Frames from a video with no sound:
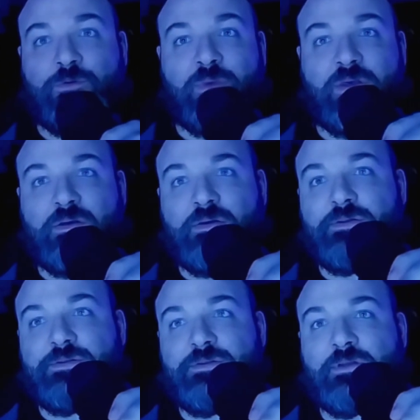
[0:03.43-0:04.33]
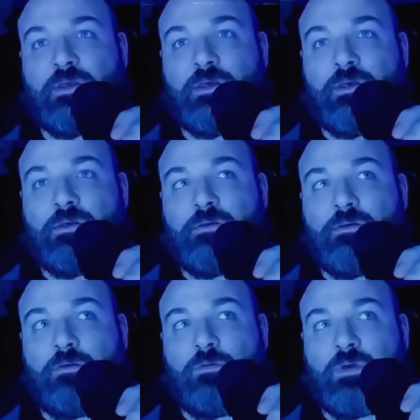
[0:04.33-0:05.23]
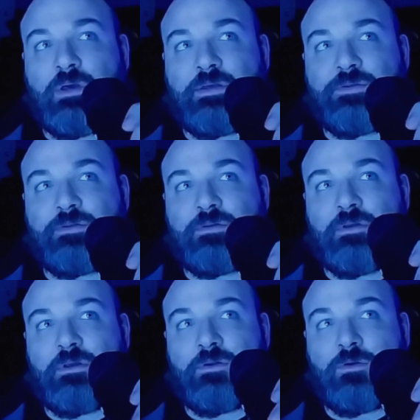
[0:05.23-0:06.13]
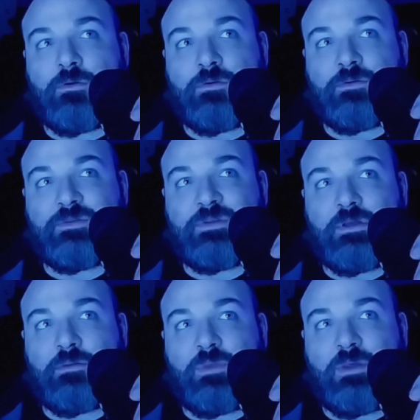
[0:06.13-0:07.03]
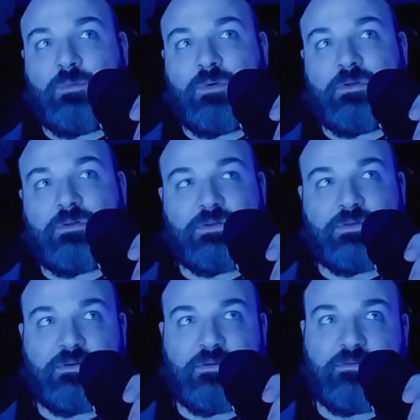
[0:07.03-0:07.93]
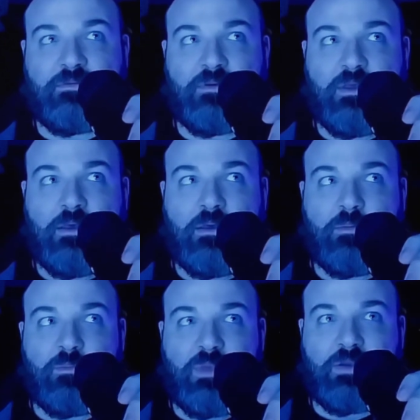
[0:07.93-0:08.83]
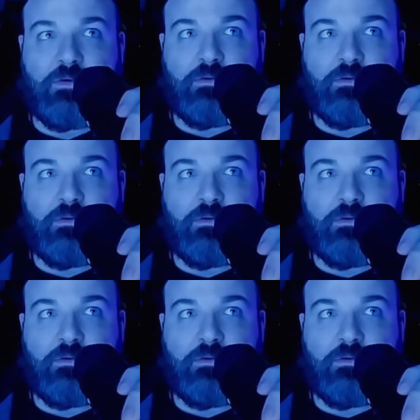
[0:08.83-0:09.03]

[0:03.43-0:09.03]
because you guys and girls and people deserve better